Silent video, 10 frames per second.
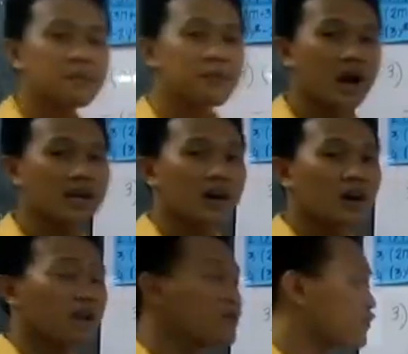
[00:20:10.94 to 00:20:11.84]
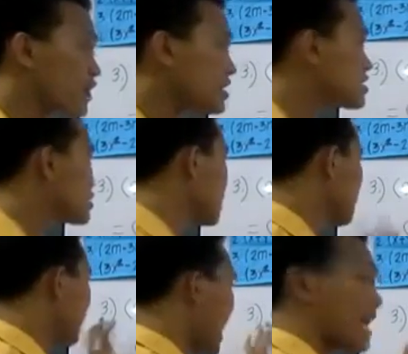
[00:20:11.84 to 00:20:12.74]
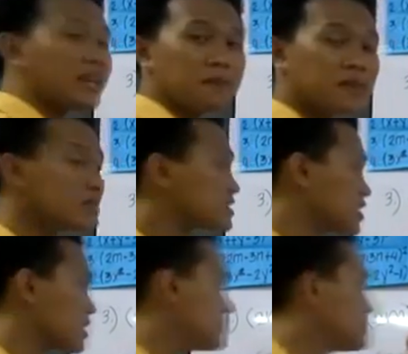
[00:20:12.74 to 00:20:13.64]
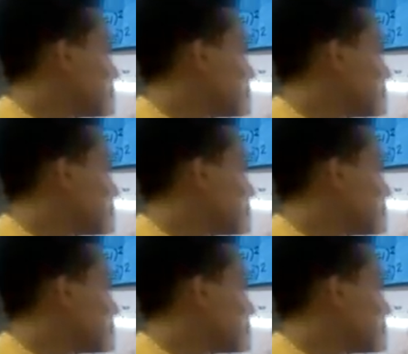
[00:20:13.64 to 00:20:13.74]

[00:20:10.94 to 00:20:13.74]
the product of the first term and the middle term